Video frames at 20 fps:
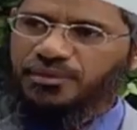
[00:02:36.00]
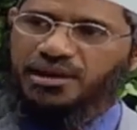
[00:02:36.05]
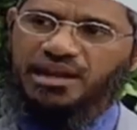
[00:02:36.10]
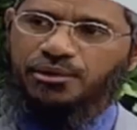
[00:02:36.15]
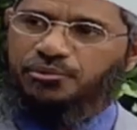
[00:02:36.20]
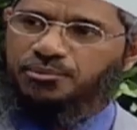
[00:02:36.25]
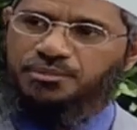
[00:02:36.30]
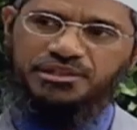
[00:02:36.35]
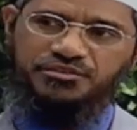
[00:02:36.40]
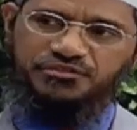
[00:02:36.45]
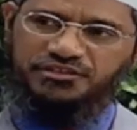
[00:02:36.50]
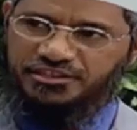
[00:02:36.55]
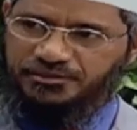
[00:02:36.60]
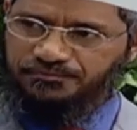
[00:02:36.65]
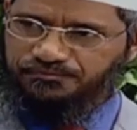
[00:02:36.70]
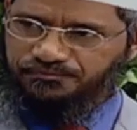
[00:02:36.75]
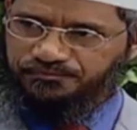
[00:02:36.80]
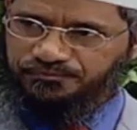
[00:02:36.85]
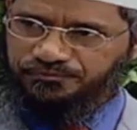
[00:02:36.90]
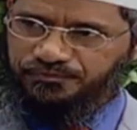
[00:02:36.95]
may Allah be pleased
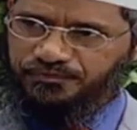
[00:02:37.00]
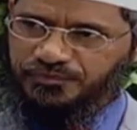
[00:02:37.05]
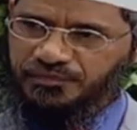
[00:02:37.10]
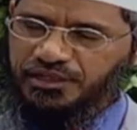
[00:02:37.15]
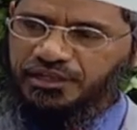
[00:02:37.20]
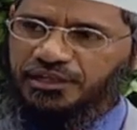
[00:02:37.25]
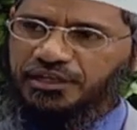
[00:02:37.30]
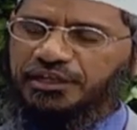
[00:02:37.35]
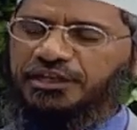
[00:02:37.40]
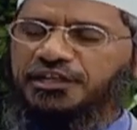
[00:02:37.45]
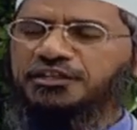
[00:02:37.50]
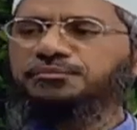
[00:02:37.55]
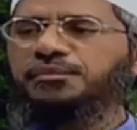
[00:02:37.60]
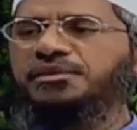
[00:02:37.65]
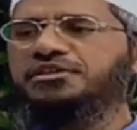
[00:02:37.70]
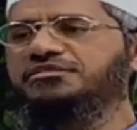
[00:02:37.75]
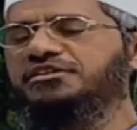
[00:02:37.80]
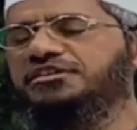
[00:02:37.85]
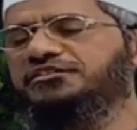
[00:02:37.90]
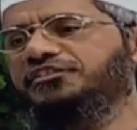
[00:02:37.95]
with him,
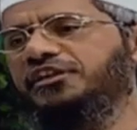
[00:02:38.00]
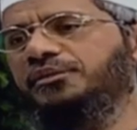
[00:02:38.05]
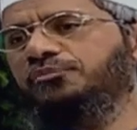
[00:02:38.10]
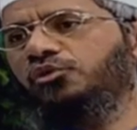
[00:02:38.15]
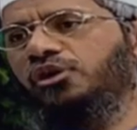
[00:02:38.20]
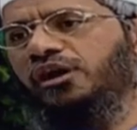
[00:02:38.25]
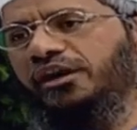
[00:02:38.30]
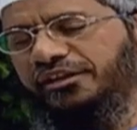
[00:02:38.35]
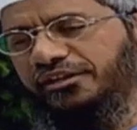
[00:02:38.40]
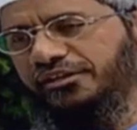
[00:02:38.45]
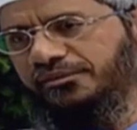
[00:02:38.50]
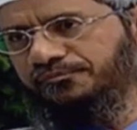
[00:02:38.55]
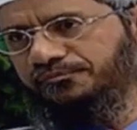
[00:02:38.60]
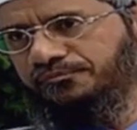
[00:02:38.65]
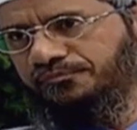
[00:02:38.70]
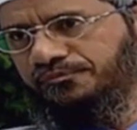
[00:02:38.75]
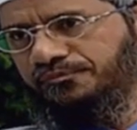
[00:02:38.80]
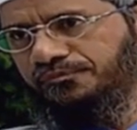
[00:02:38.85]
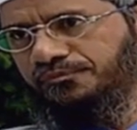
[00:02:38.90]
it's mentioned in Sahih Bukhari,